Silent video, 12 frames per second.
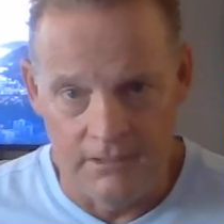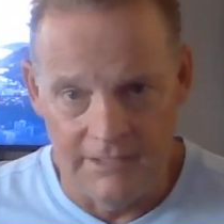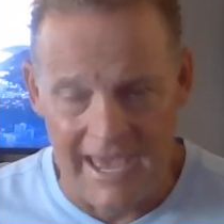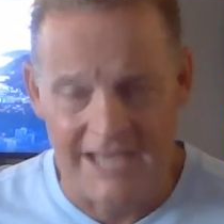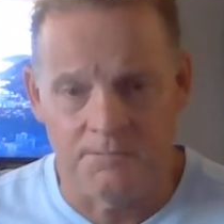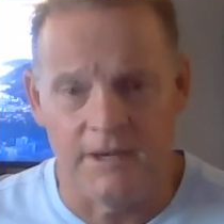
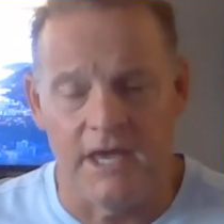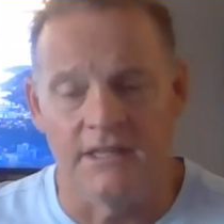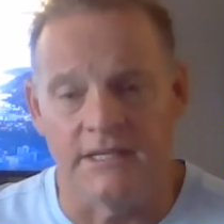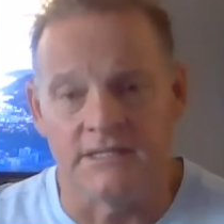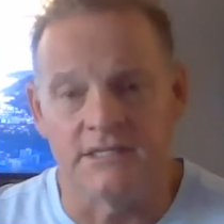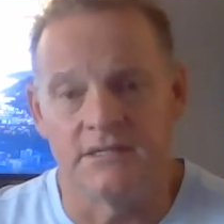Last but not
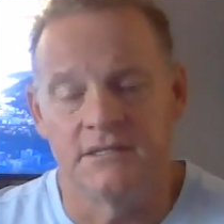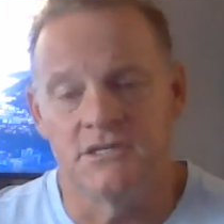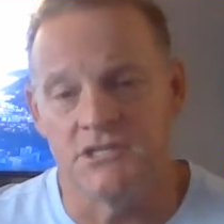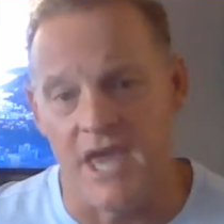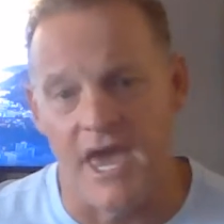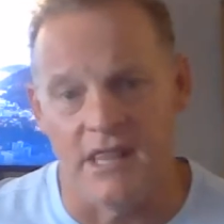least,
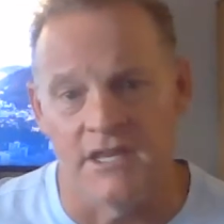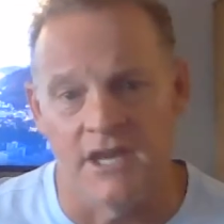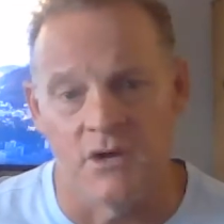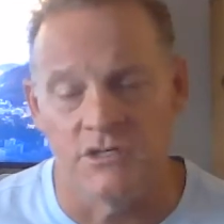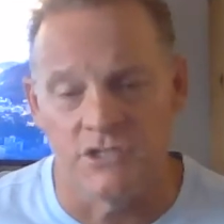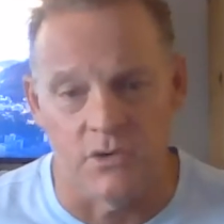Seattle and
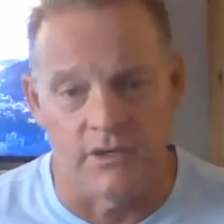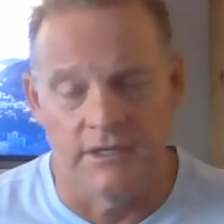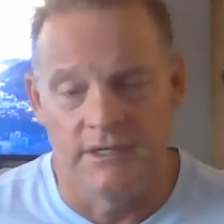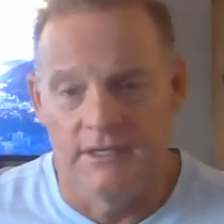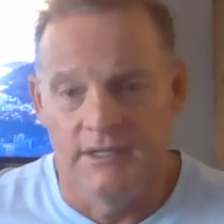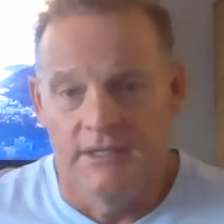Arizona.
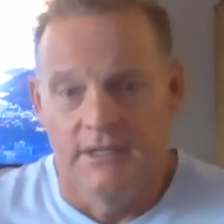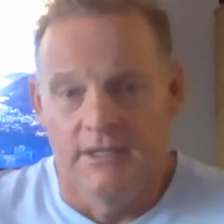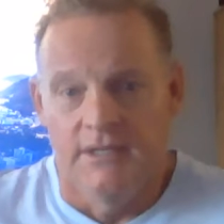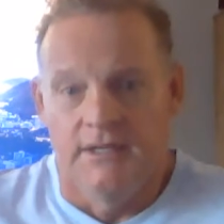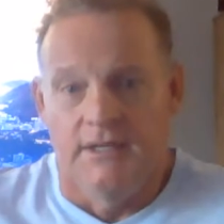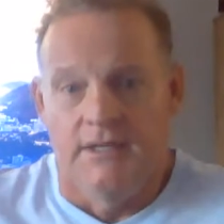
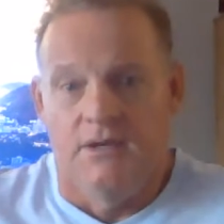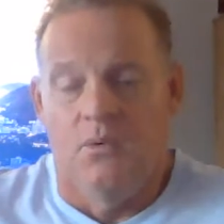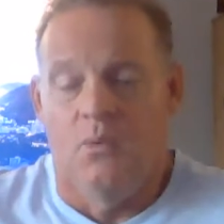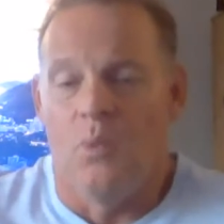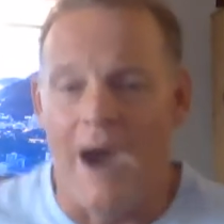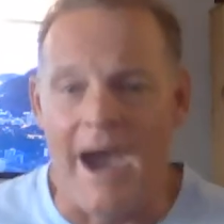
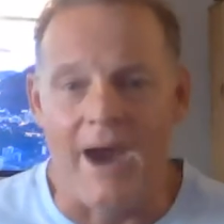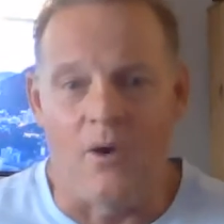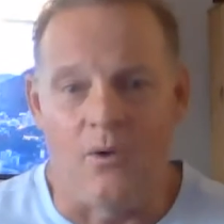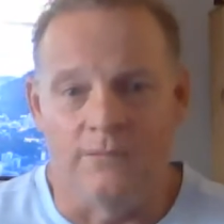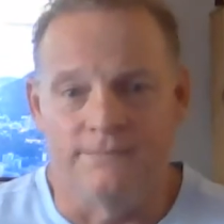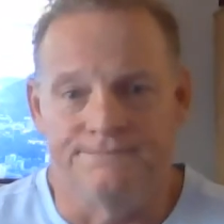Wow.
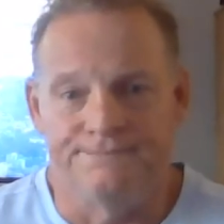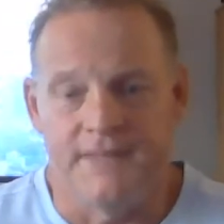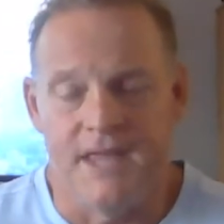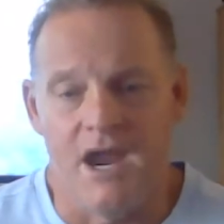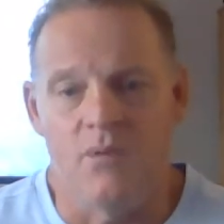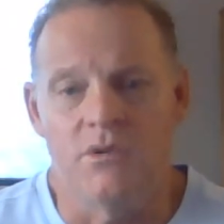
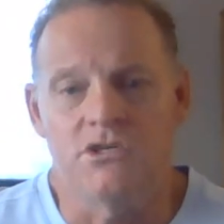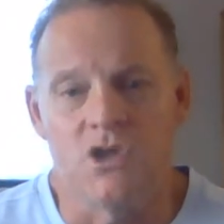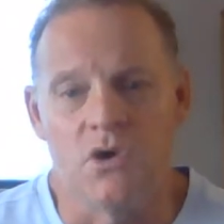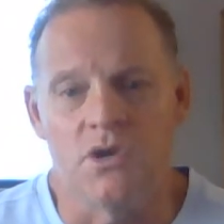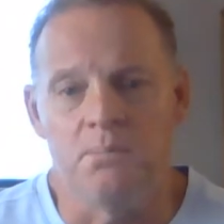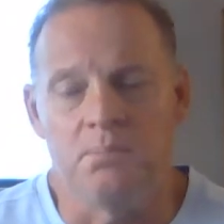
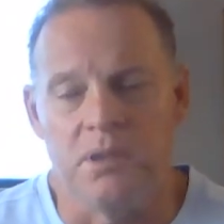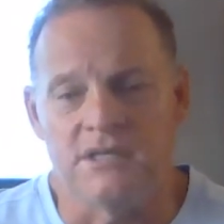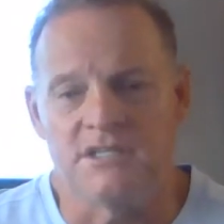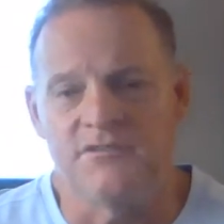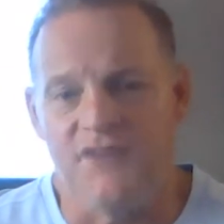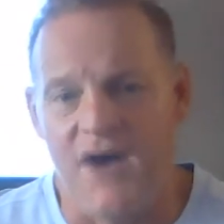Arizona
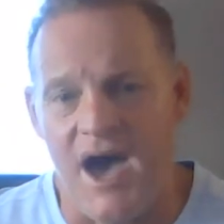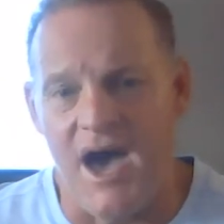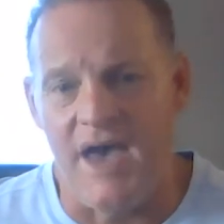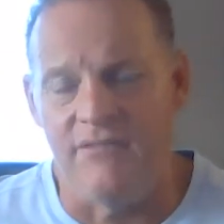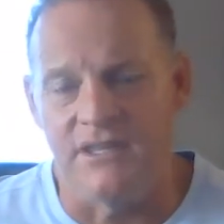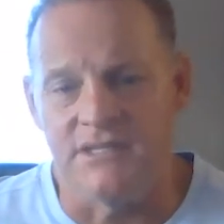
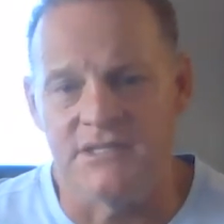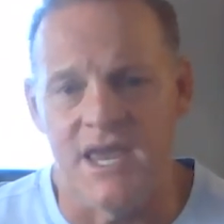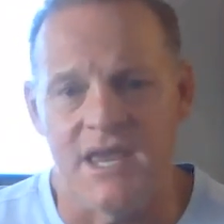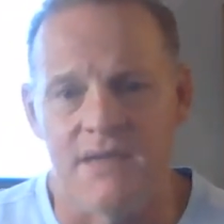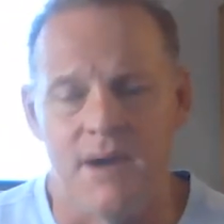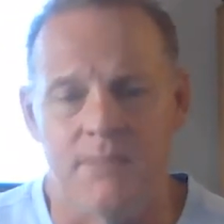+5. Let's
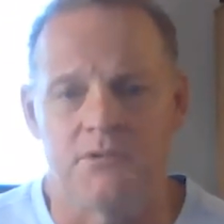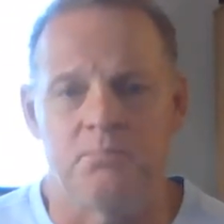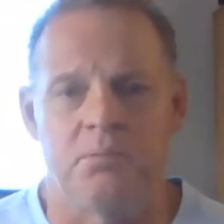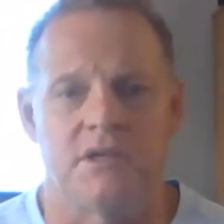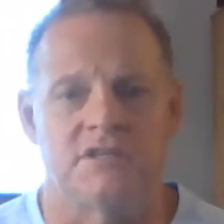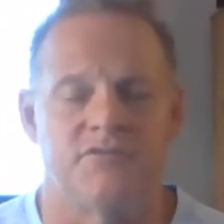take them up to
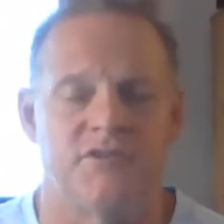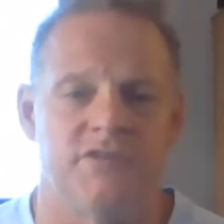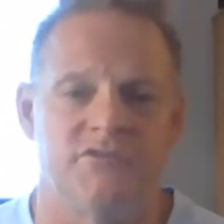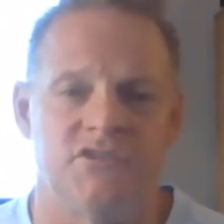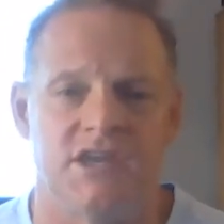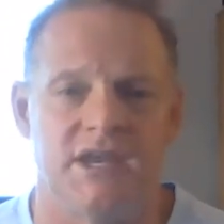
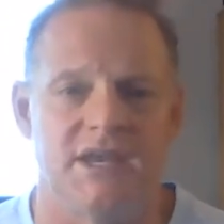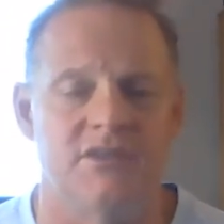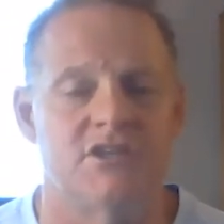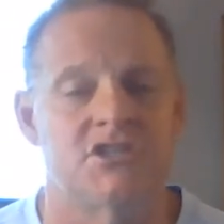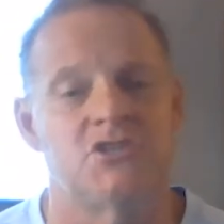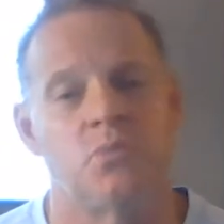+15.
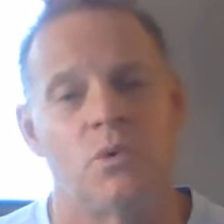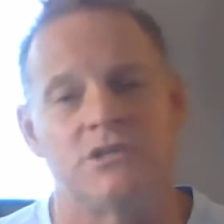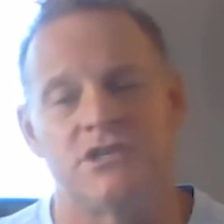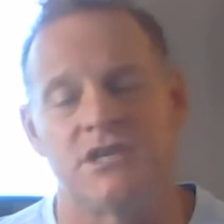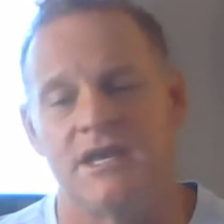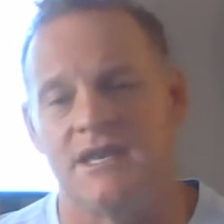This is
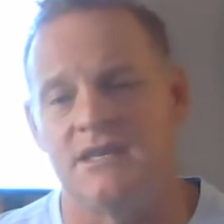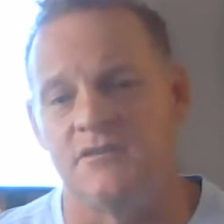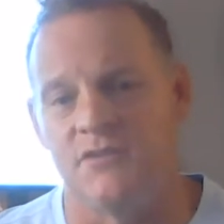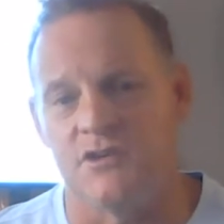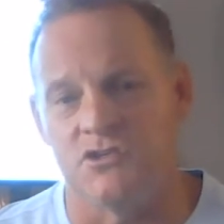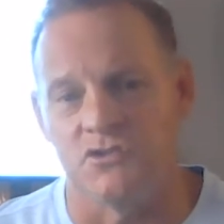once again a
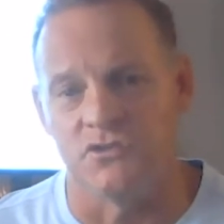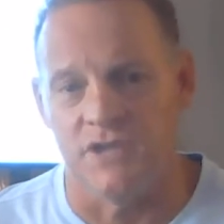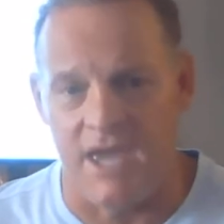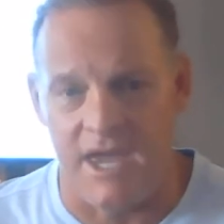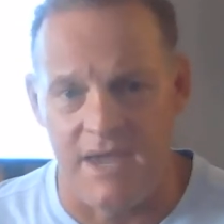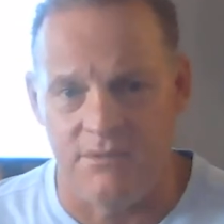divisional
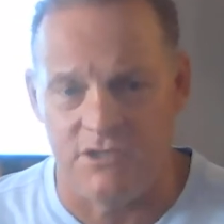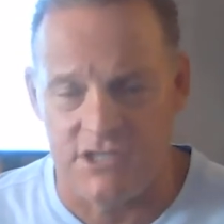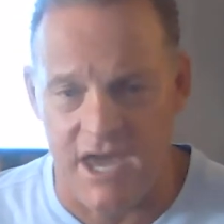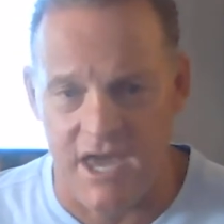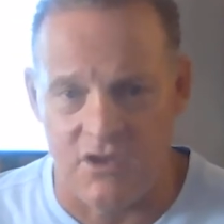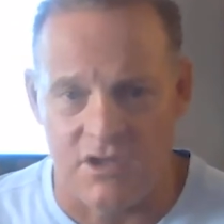game.
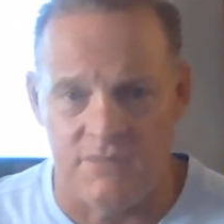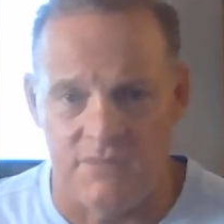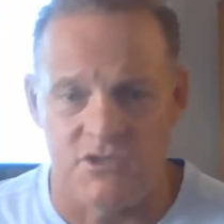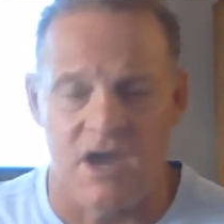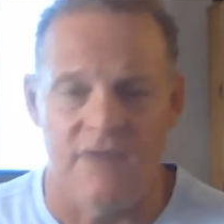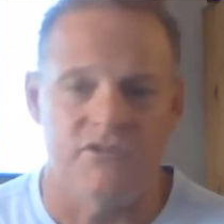Seattle
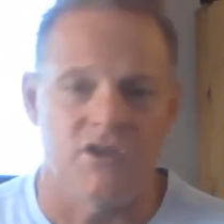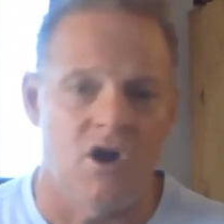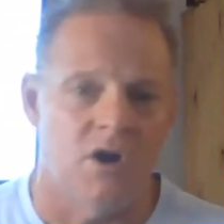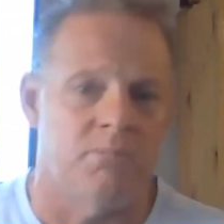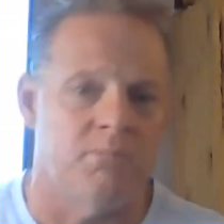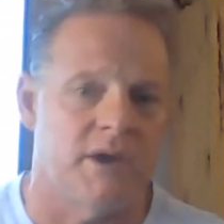comes off the
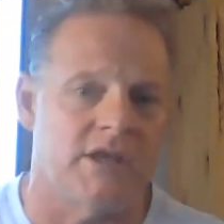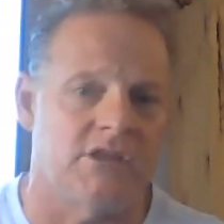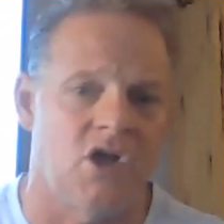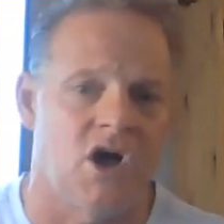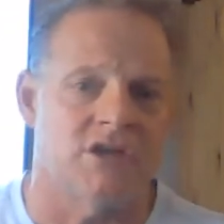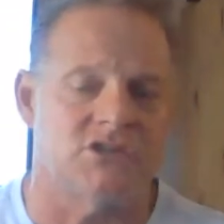heartbreak
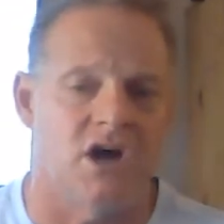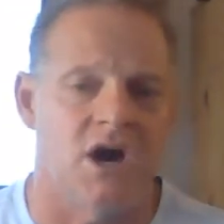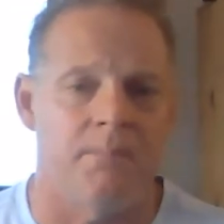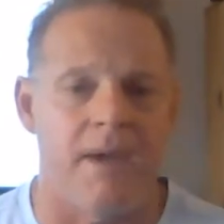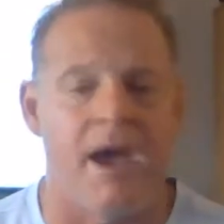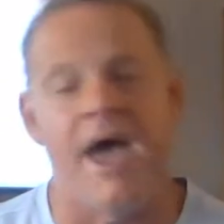loss
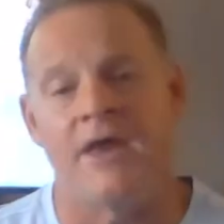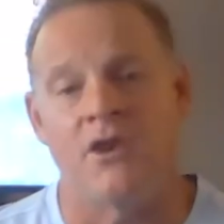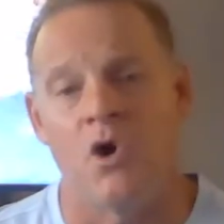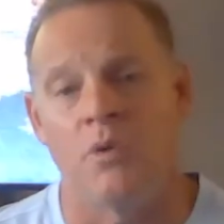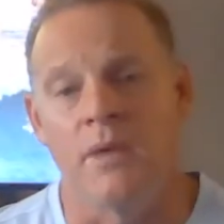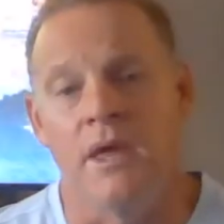up at
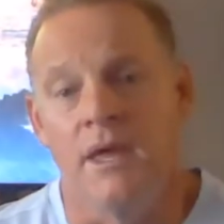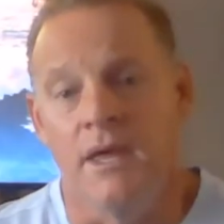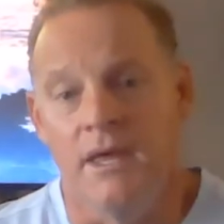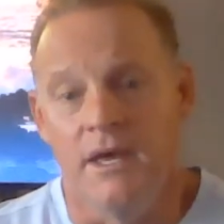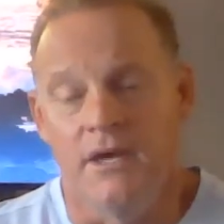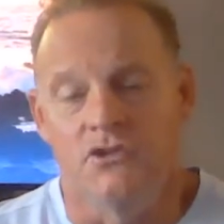home
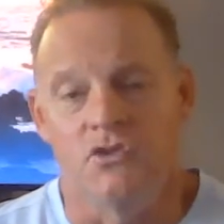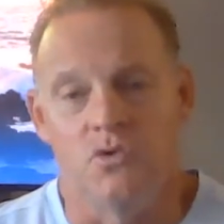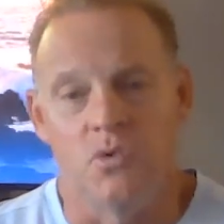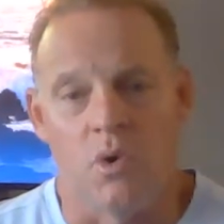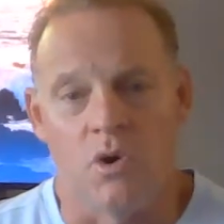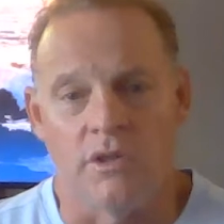to
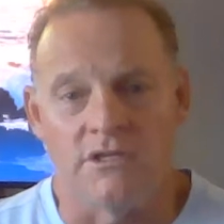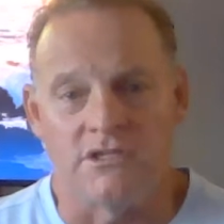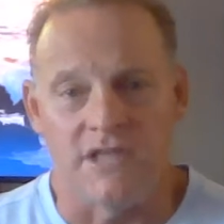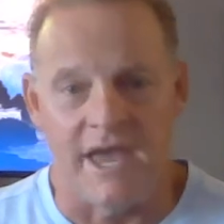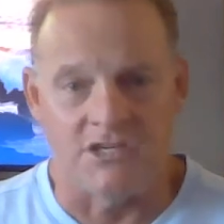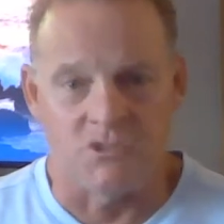New Orleans
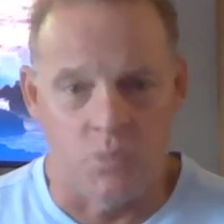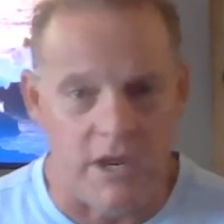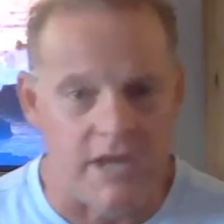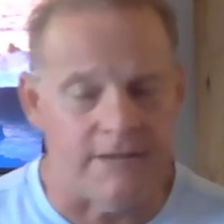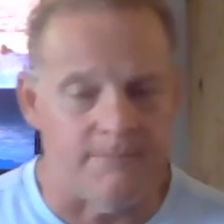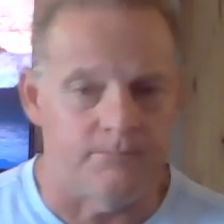last
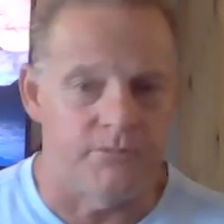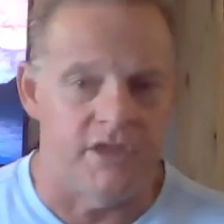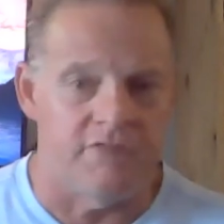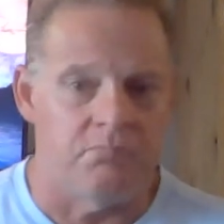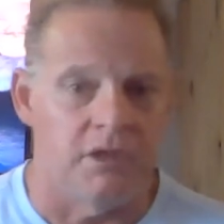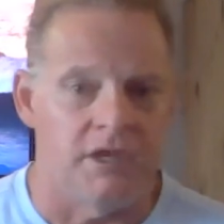week.
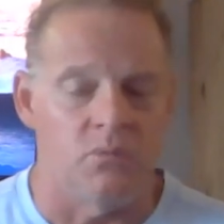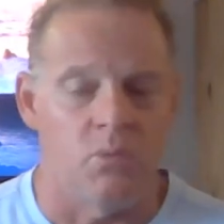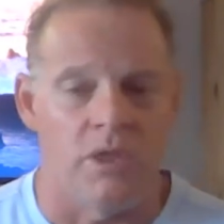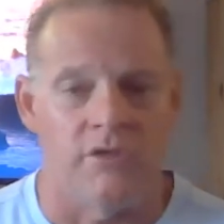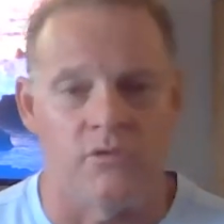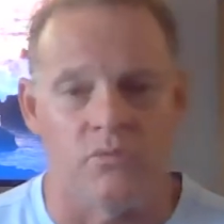They played
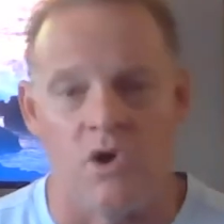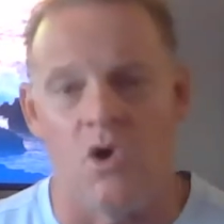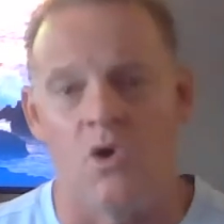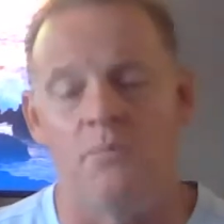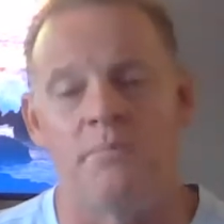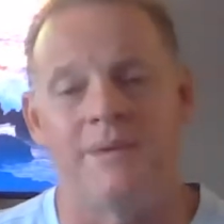well on the road.